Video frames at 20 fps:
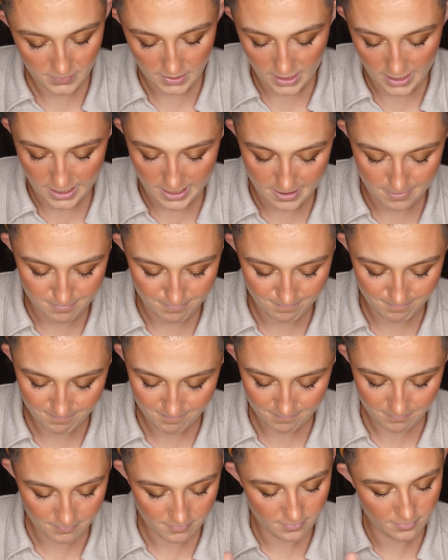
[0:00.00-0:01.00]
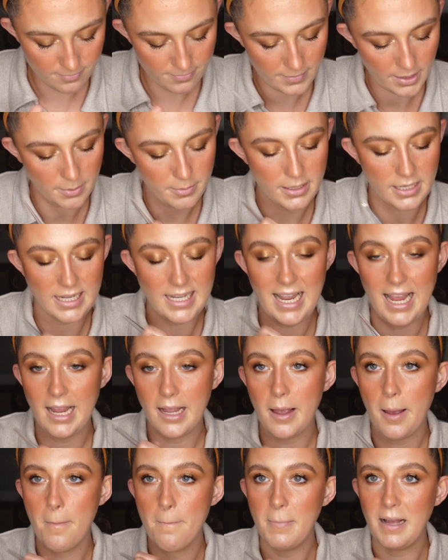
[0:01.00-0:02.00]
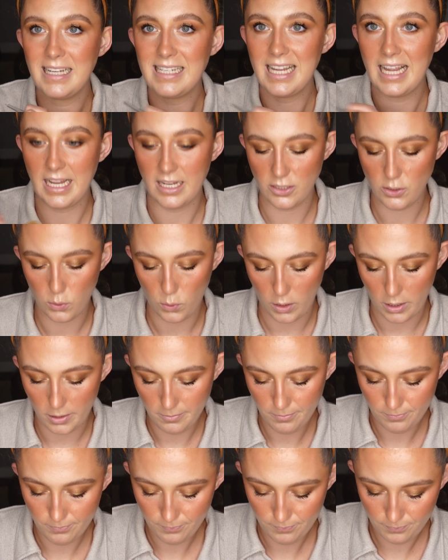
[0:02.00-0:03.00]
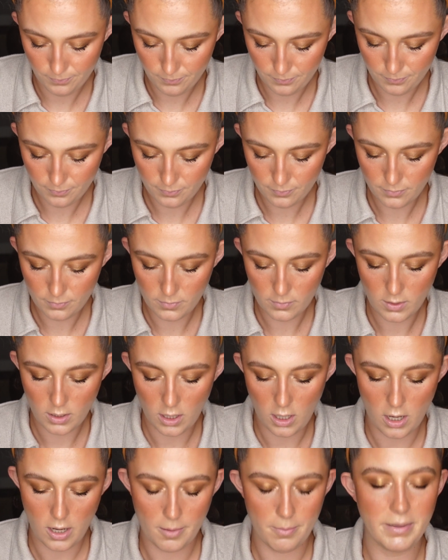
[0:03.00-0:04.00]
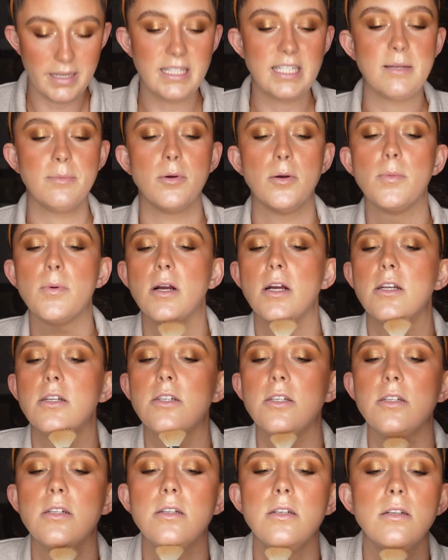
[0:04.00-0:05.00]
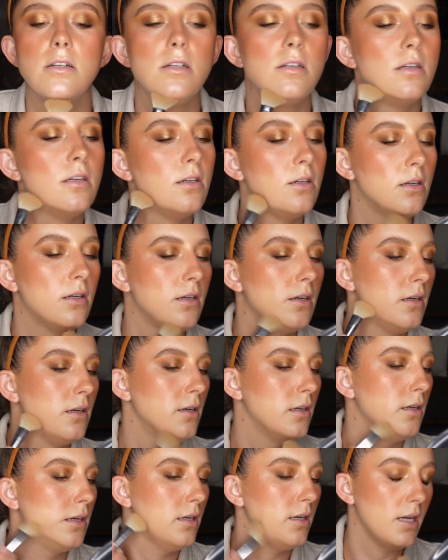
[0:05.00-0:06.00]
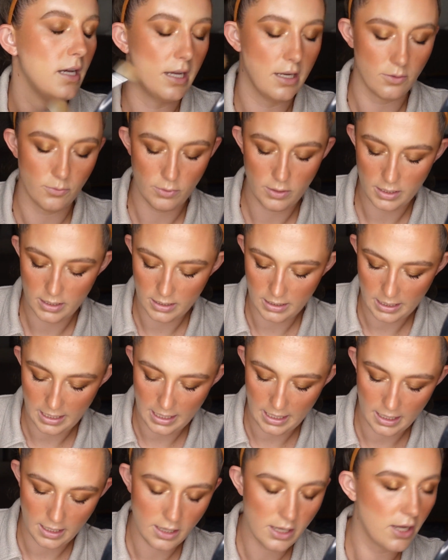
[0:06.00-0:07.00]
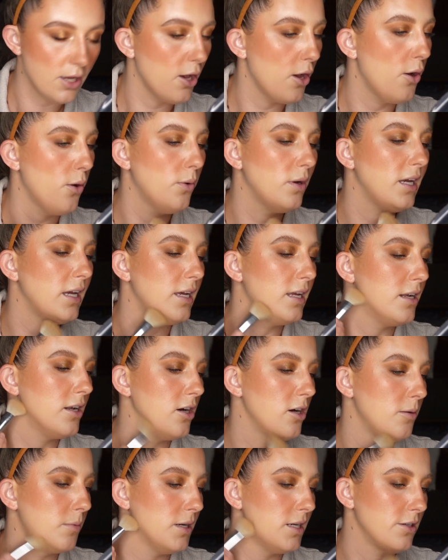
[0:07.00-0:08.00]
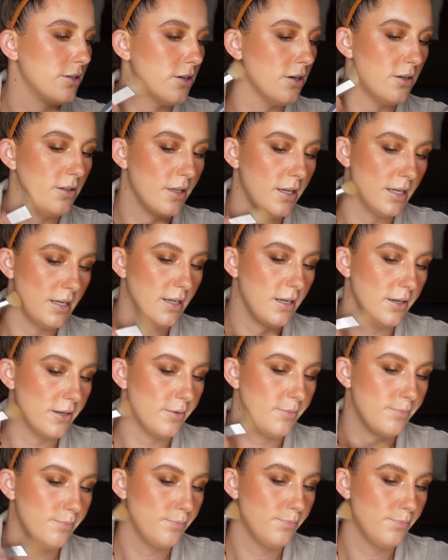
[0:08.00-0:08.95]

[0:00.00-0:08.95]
I'm gonna take my Tantour on my stipple brush and really go in on my jawline here.